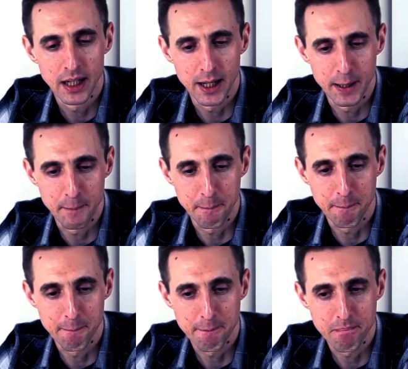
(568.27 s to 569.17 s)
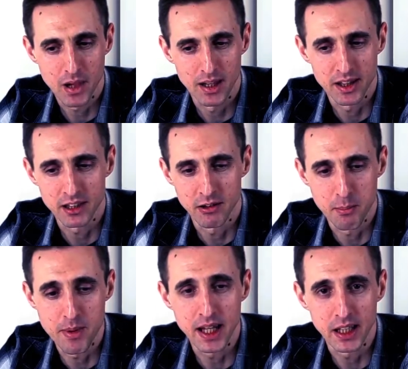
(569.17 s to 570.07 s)
I think there are
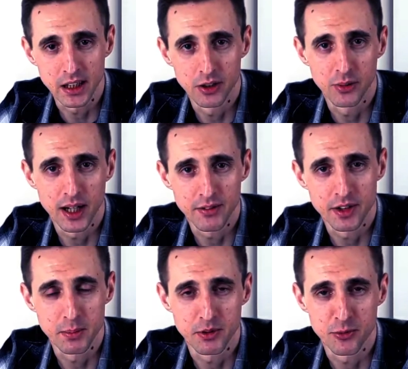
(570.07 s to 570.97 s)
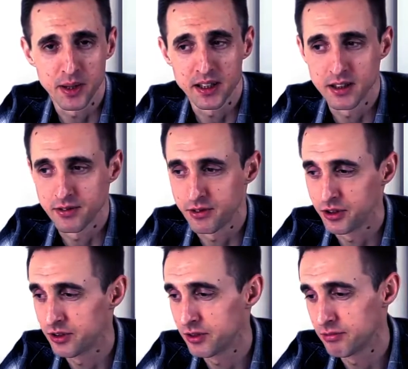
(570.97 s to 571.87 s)
many who have the perspective
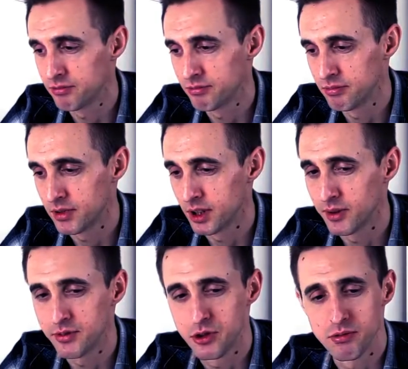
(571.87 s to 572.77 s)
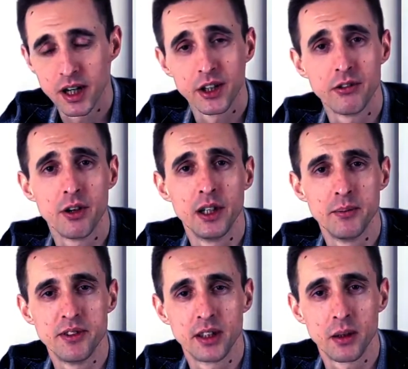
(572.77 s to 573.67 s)
that, if you ran your own
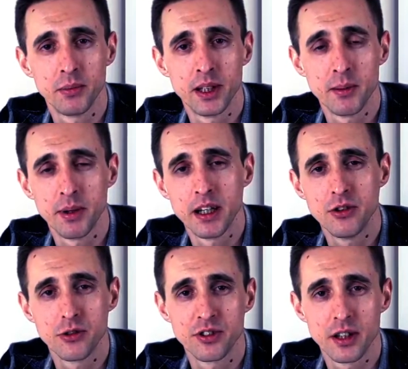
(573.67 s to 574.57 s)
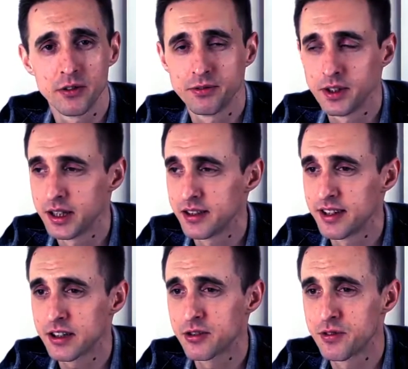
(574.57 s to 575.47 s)
limited company and paid yourself in a
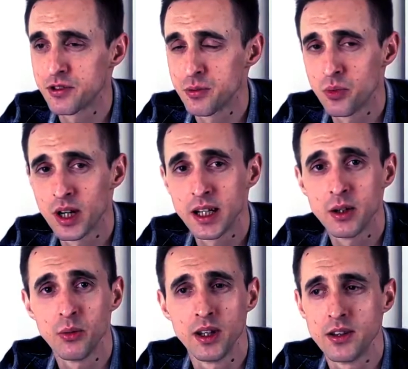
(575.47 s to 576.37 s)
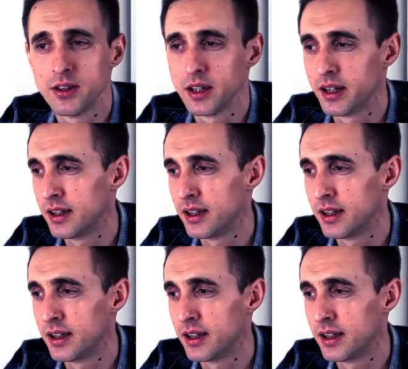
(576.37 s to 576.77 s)
tax efficient way with